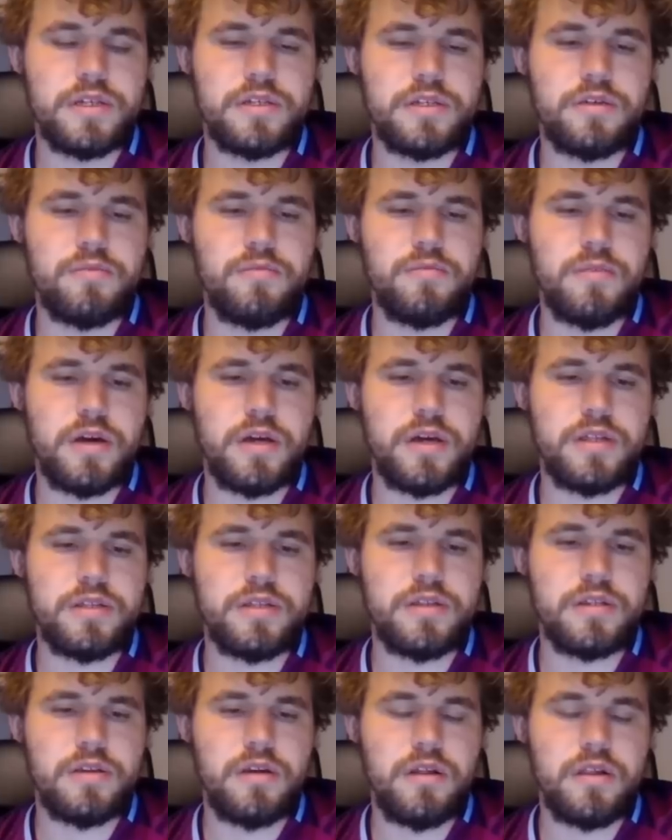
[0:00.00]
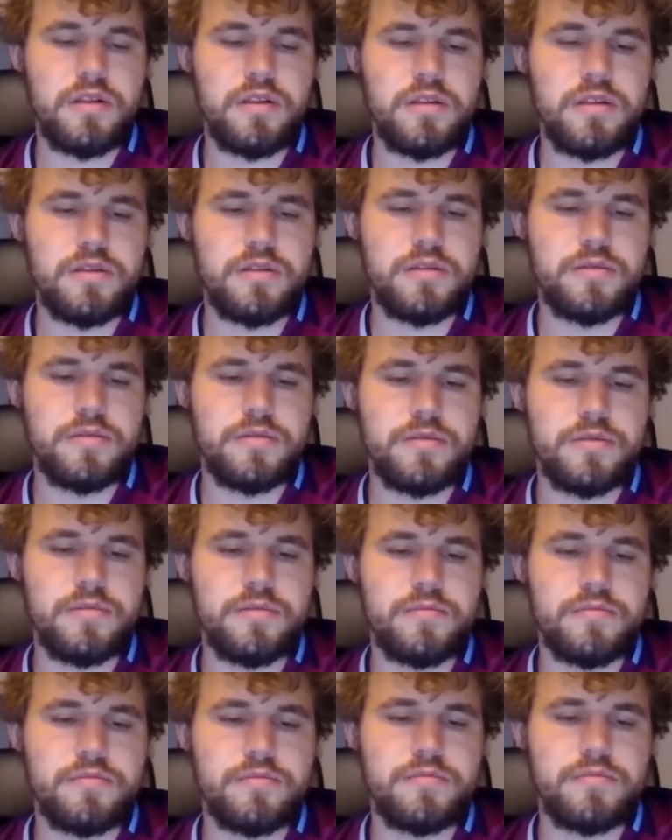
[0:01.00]
I don't mind at all.
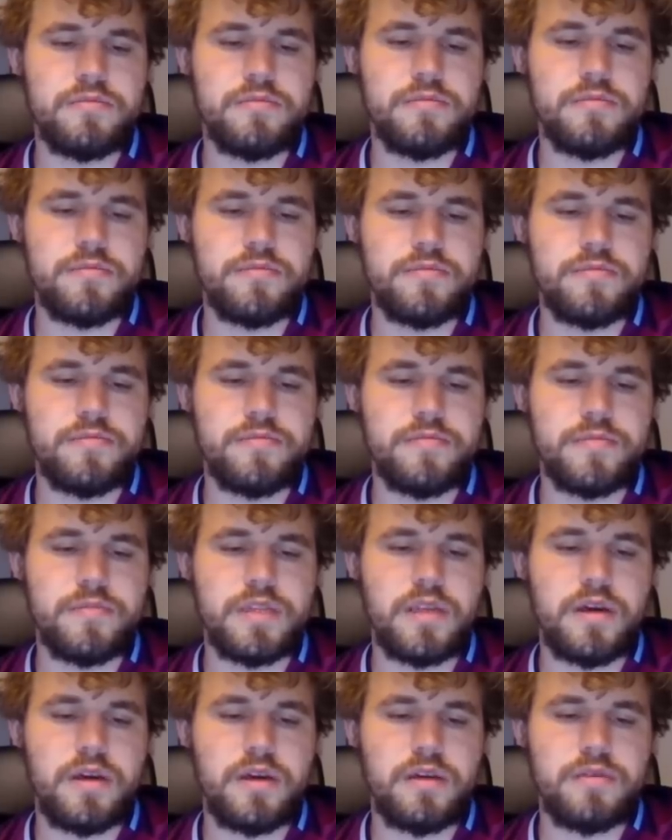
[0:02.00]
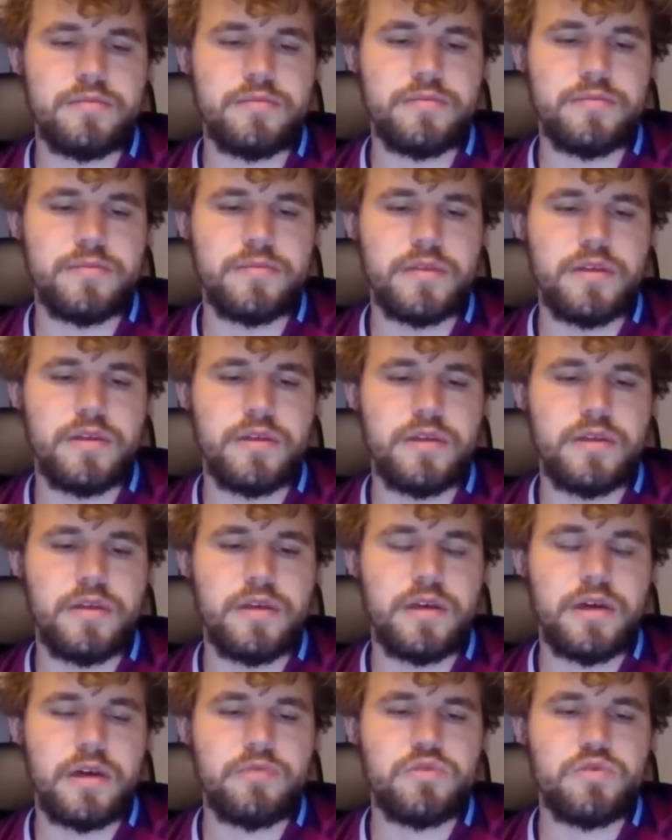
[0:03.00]
No,
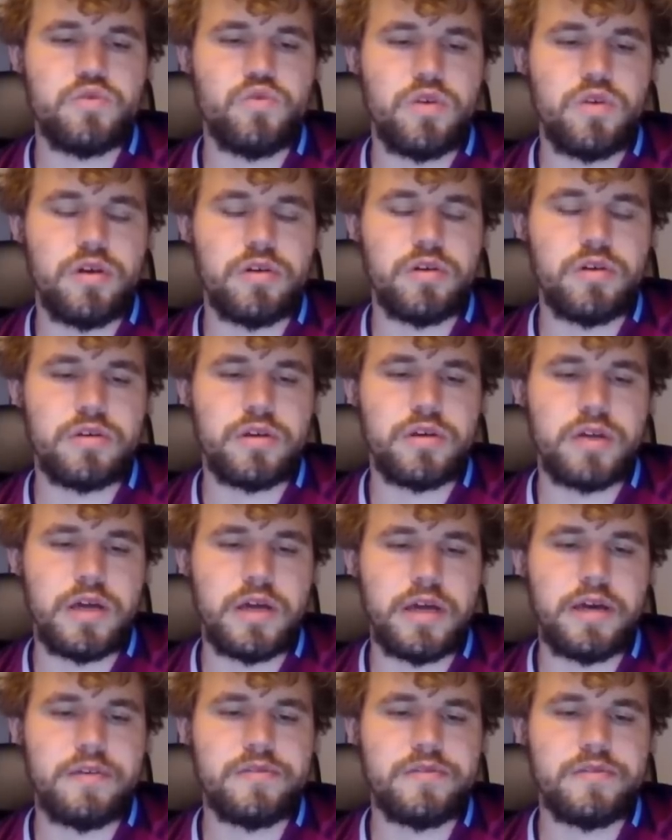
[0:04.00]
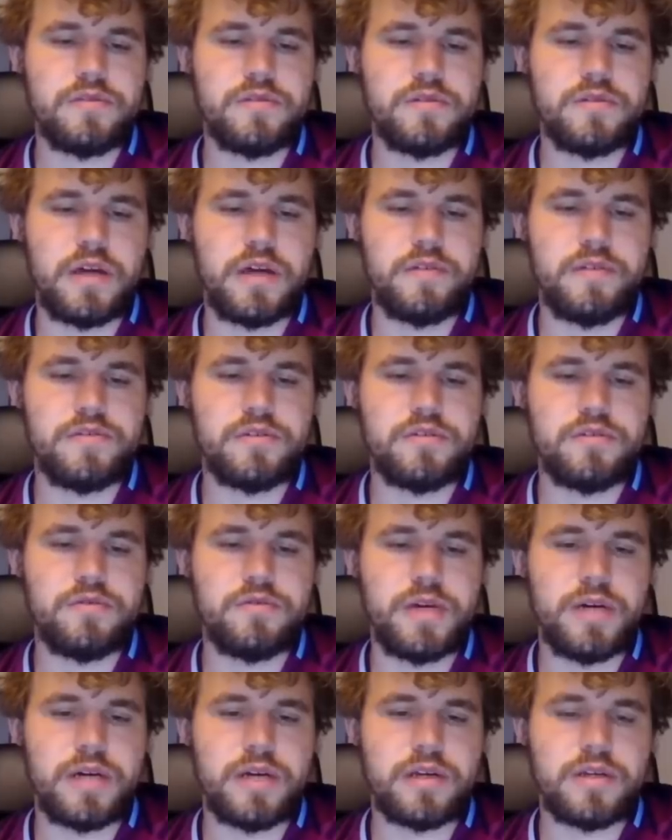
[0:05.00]
I was wrong. I have to go
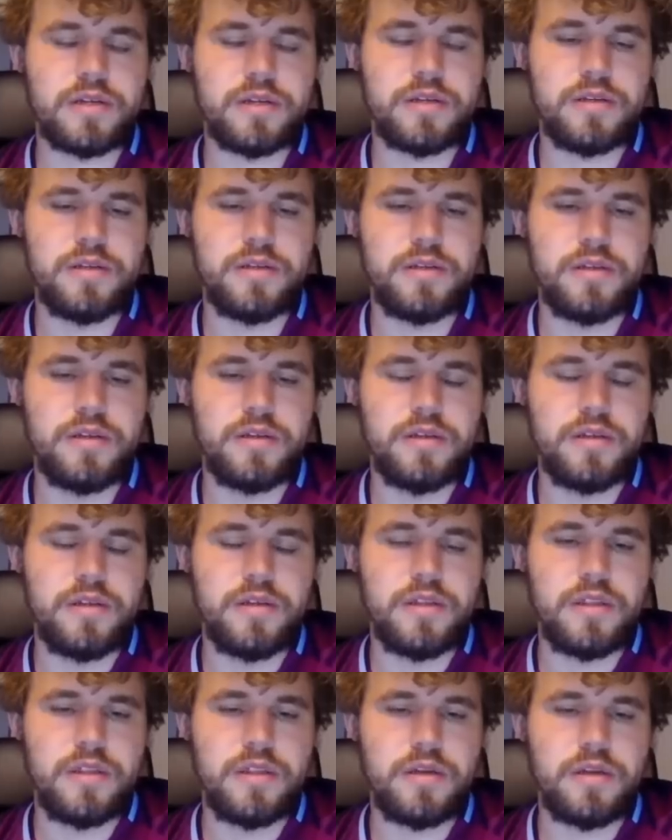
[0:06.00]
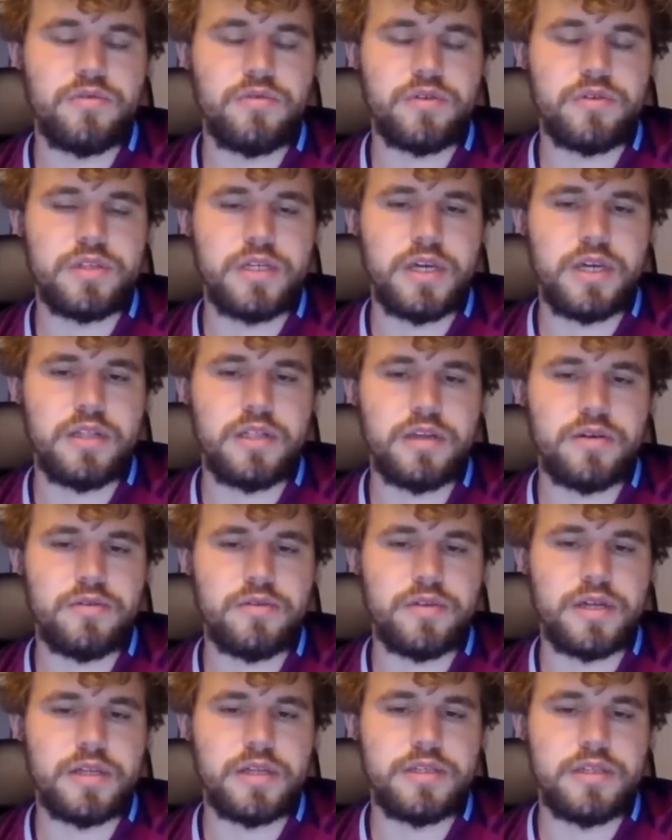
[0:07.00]
back. Now rook d8, I go
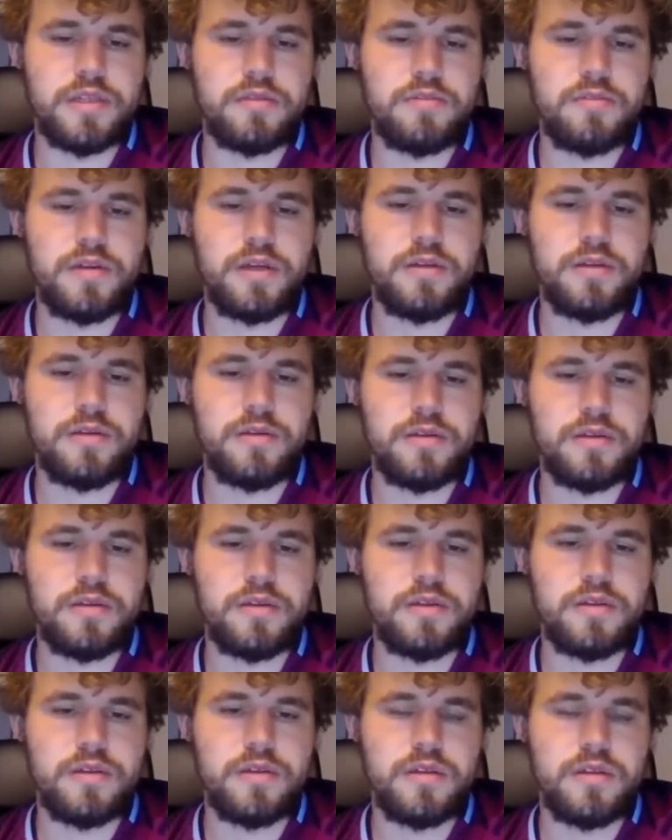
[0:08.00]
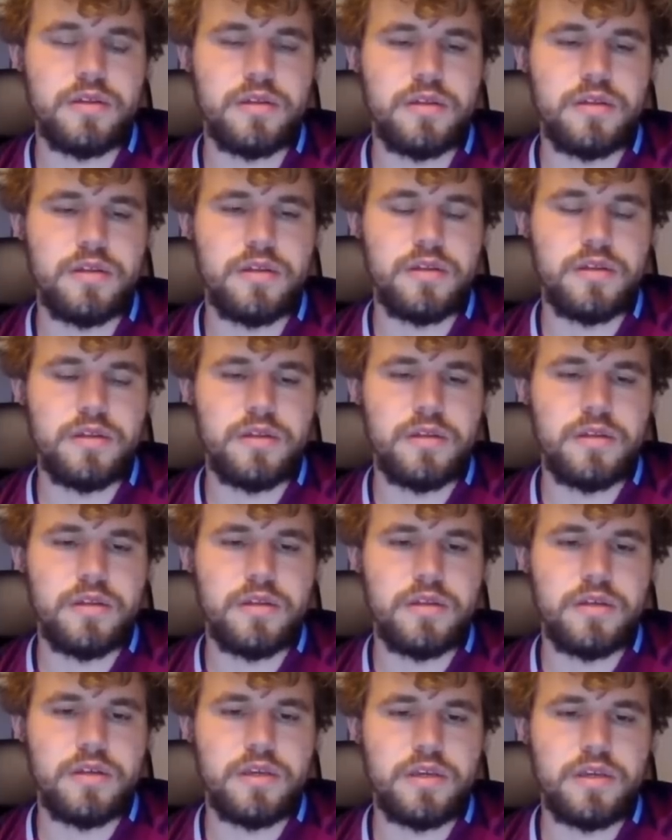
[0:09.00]
knight c3.
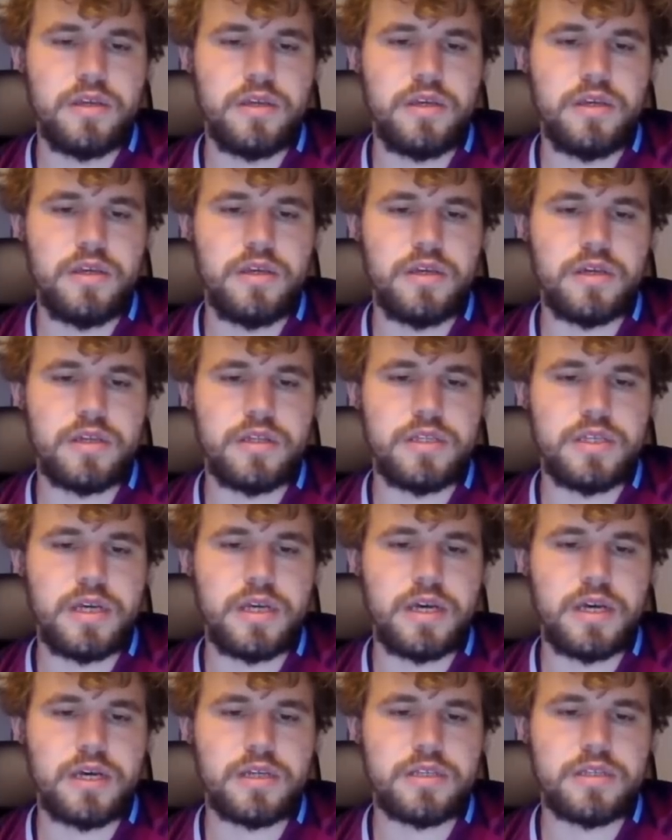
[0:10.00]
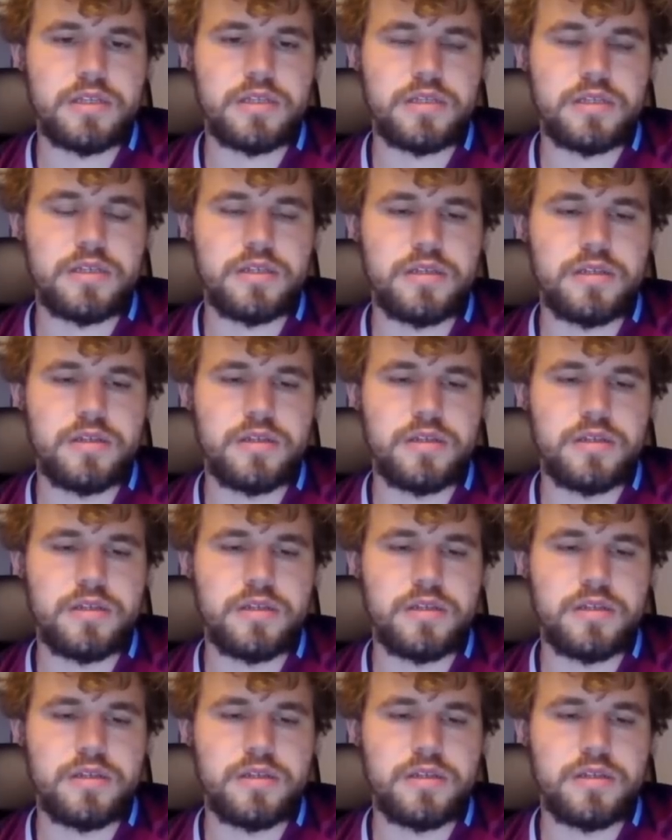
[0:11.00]
He attacks